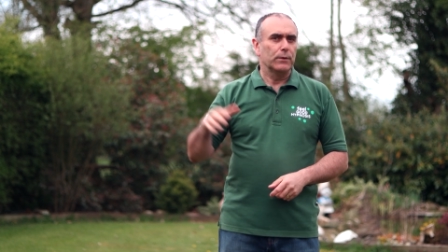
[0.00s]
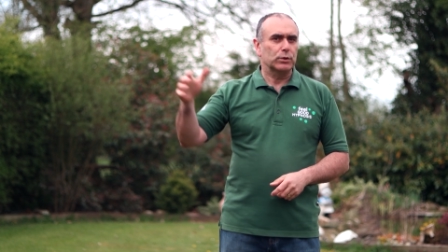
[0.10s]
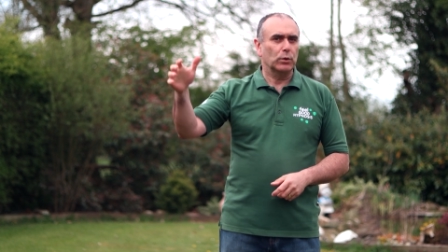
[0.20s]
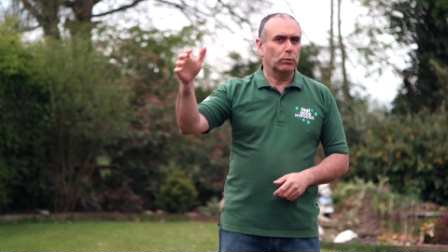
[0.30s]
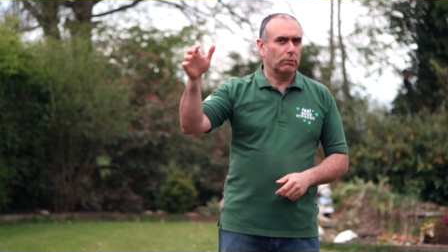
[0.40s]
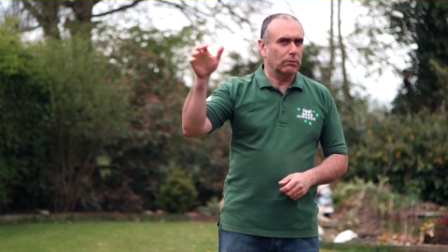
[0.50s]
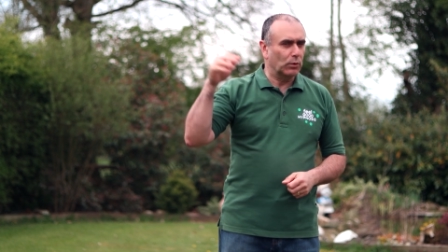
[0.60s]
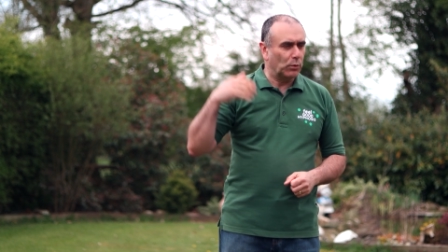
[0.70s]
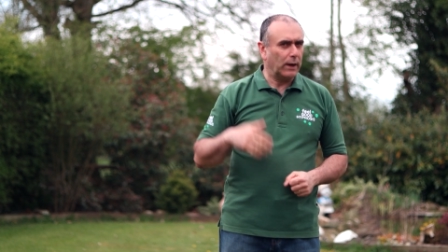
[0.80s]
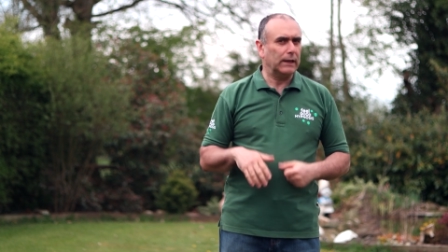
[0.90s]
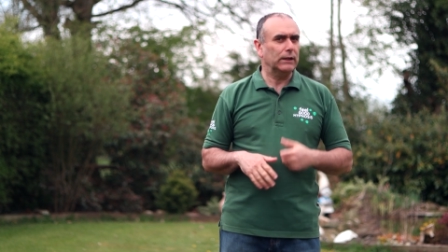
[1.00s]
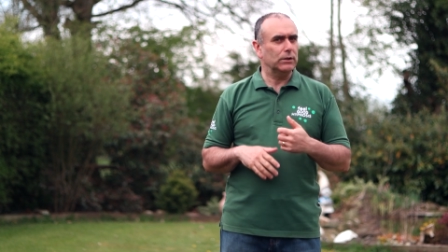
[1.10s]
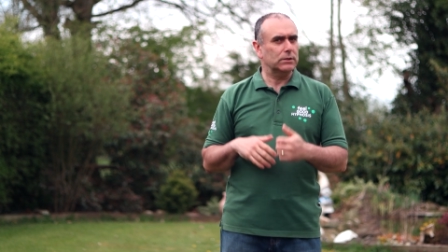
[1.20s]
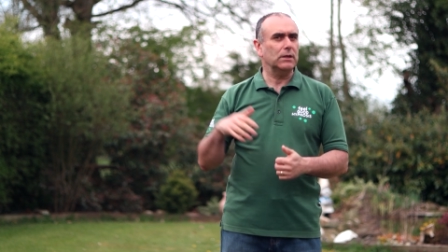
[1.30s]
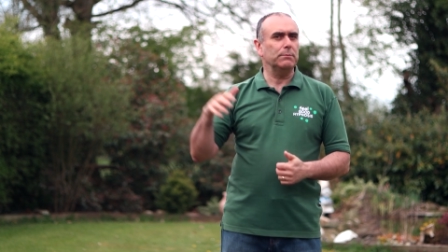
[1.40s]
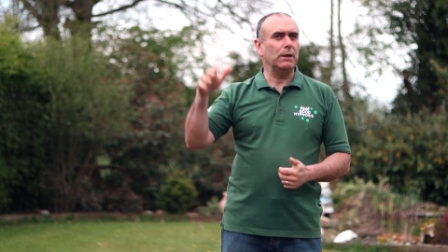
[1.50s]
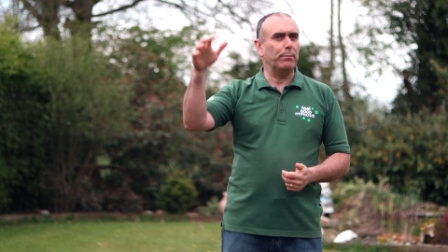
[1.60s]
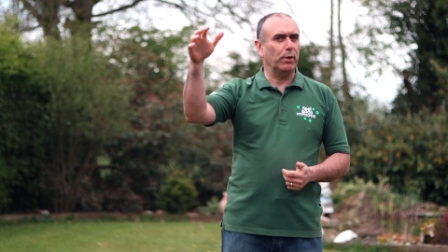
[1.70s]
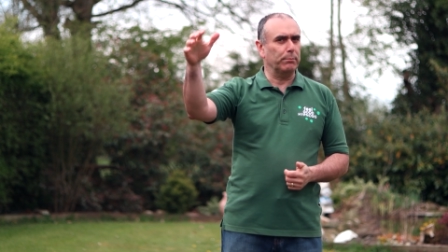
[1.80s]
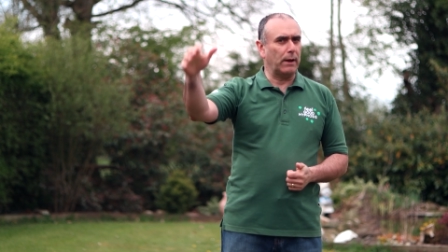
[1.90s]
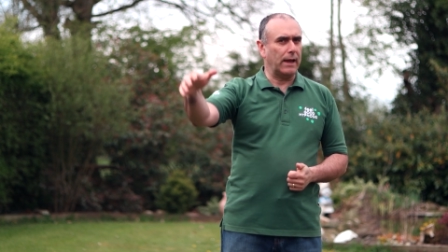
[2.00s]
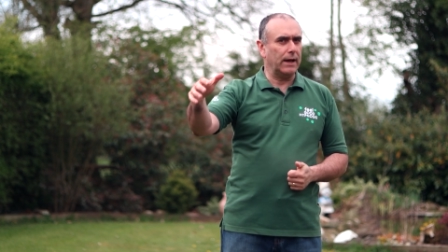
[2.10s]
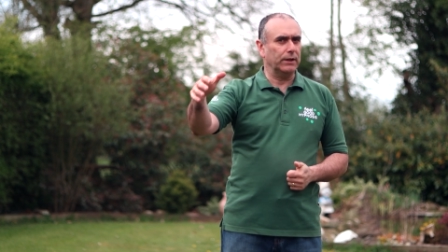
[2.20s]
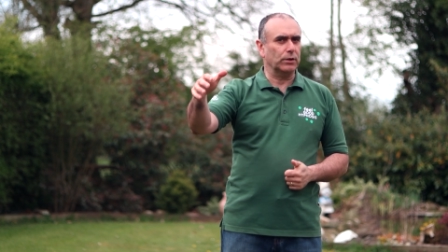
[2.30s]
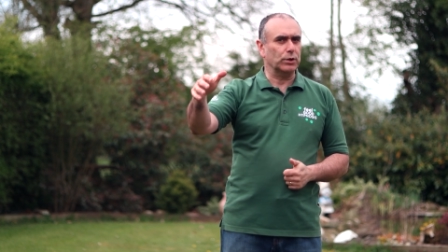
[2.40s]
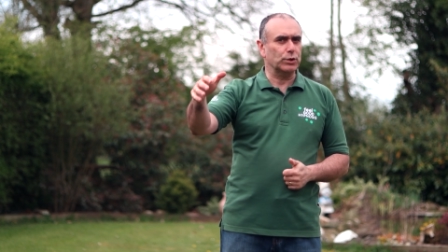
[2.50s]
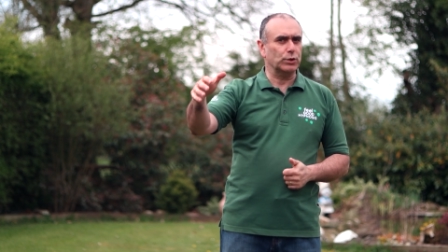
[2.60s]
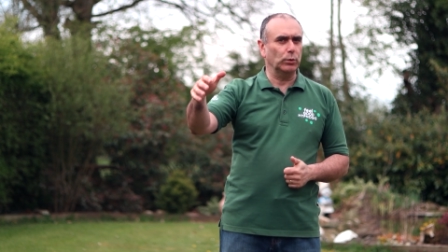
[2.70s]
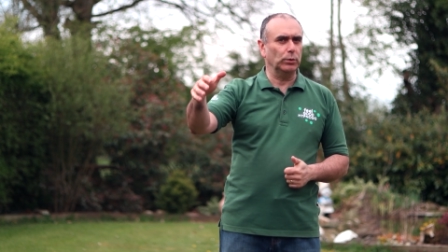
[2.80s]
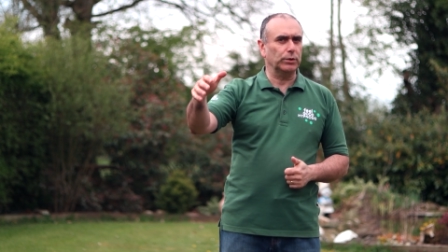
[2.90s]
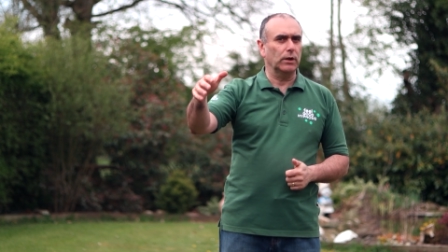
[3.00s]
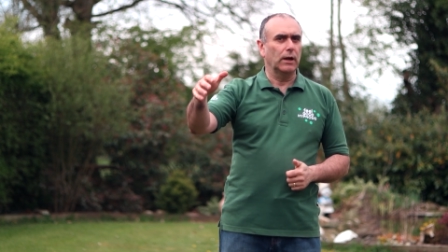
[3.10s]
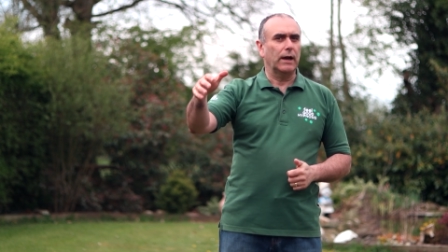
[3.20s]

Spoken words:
So quickly you see me putting my hand on her shoulder,